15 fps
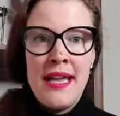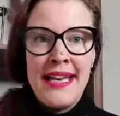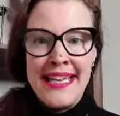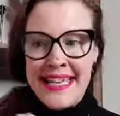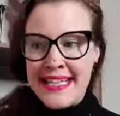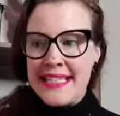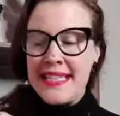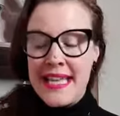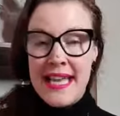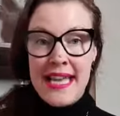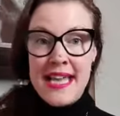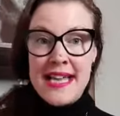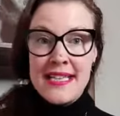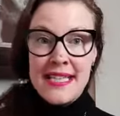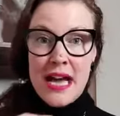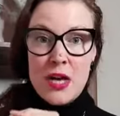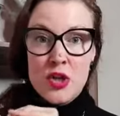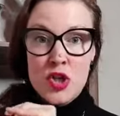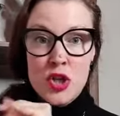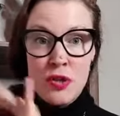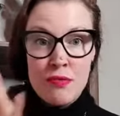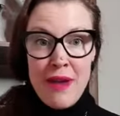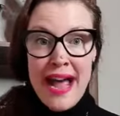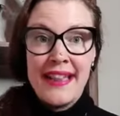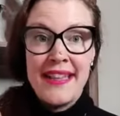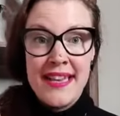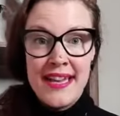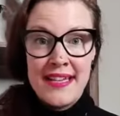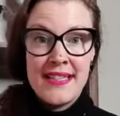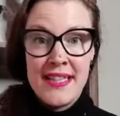this is a
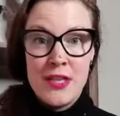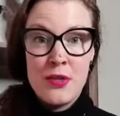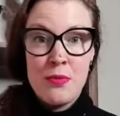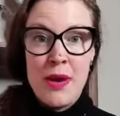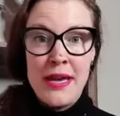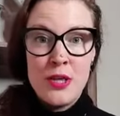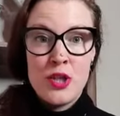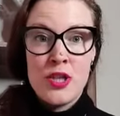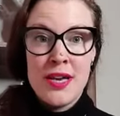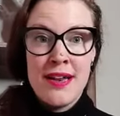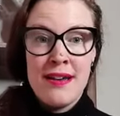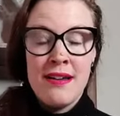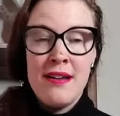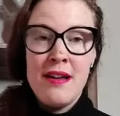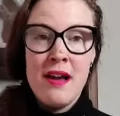threatening situation